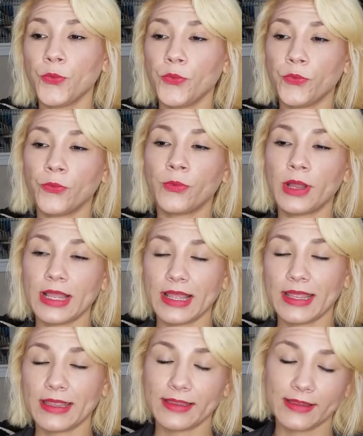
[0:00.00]

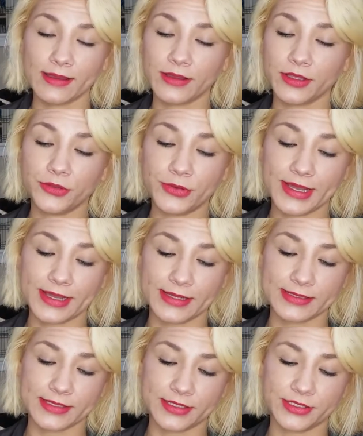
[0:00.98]
why, you
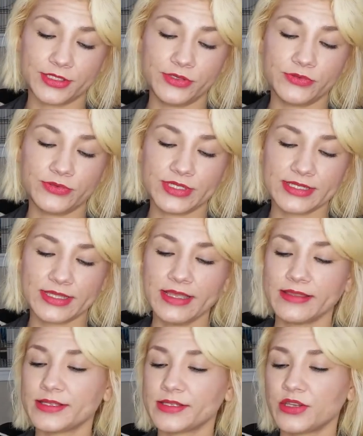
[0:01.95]
ask? Do you
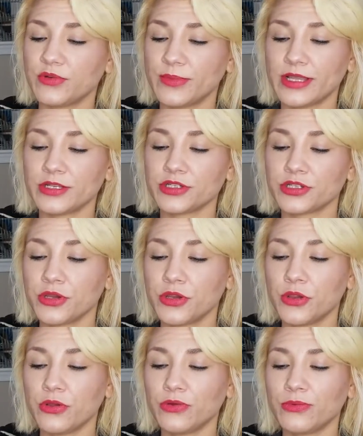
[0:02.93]
dislike this so much?
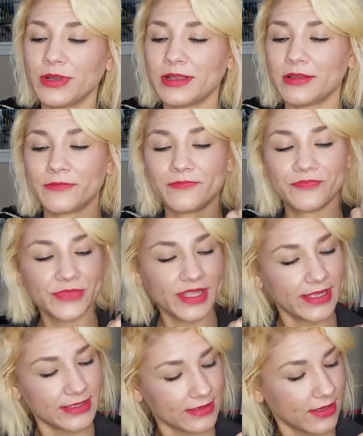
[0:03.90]
Well,
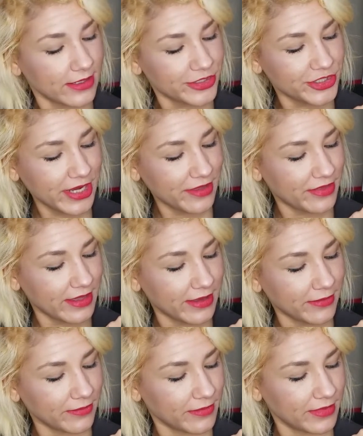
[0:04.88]
it's not a shade
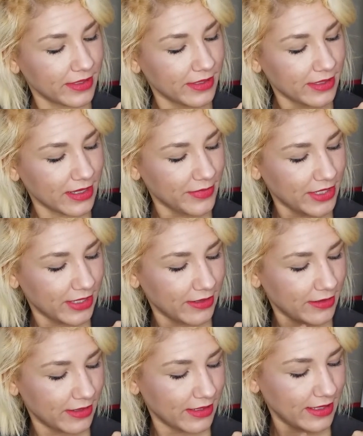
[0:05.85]
thing. I
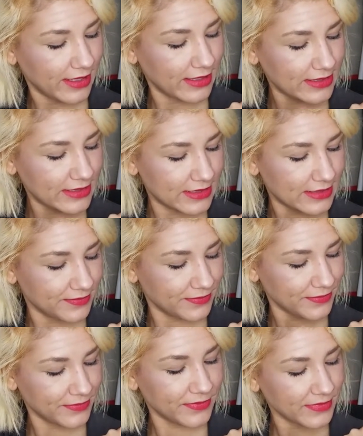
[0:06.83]
mean, it's
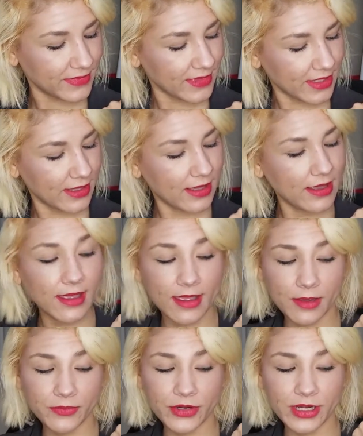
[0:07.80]

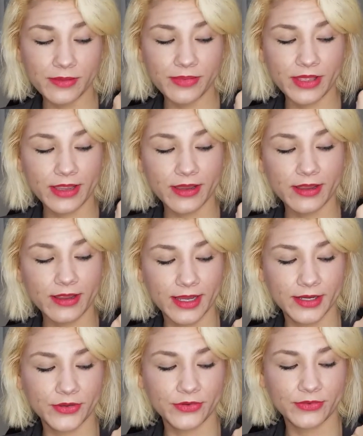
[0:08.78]
a pretty pink. I
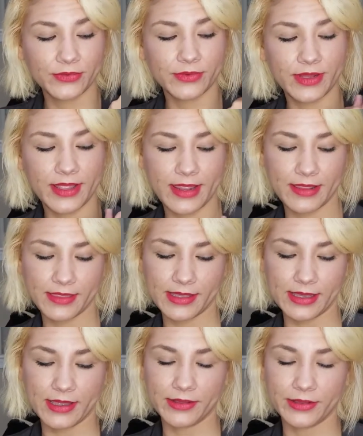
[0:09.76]
don't hate the
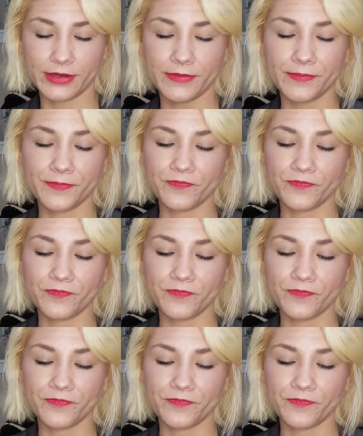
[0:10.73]
color.